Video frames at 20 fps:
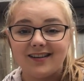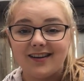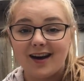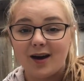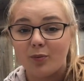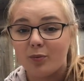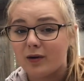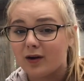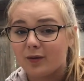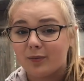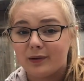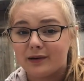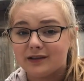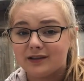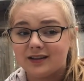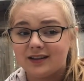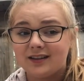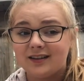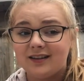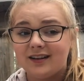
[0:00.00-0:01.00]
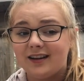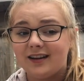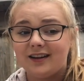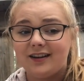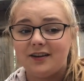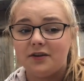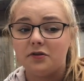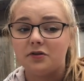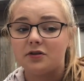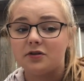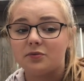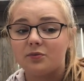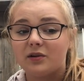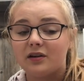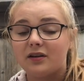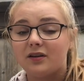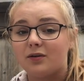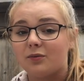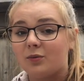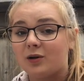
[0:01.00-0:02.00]
a book person and you just
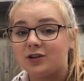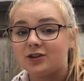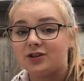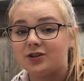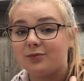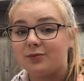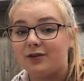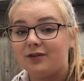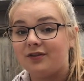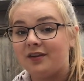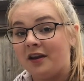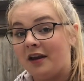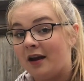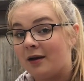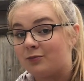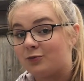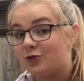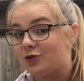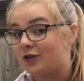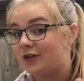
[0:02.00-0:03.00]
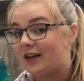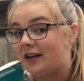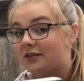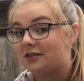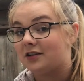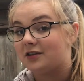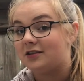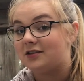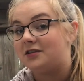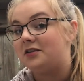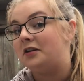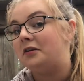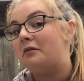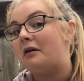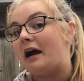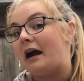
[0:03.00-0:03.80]
want to watch the movie, I'm sure that's good too.